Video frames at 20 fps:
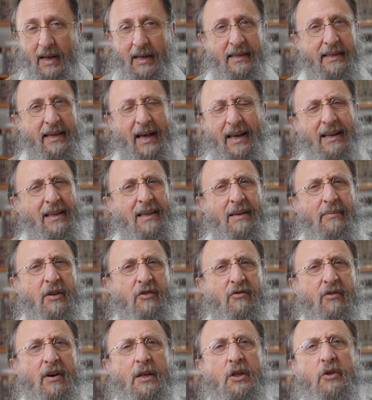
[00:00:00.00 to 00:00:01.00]
Citing the
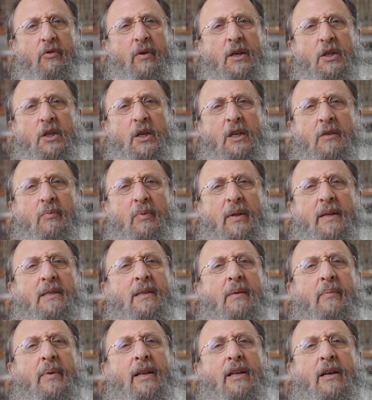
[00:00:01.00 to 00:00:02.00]
Midrash, Rashi explains
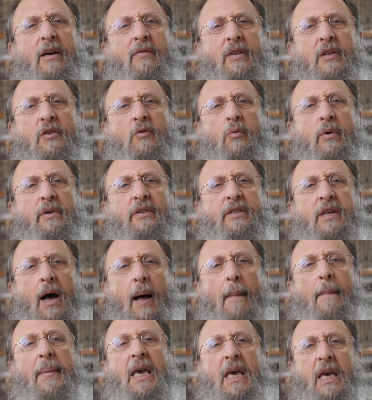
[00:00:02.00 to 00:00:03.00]
the meaning of these words,
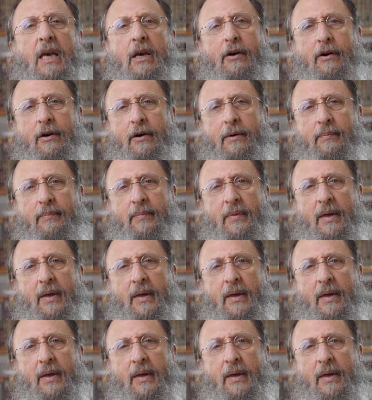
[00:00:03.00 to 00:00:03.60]
come here.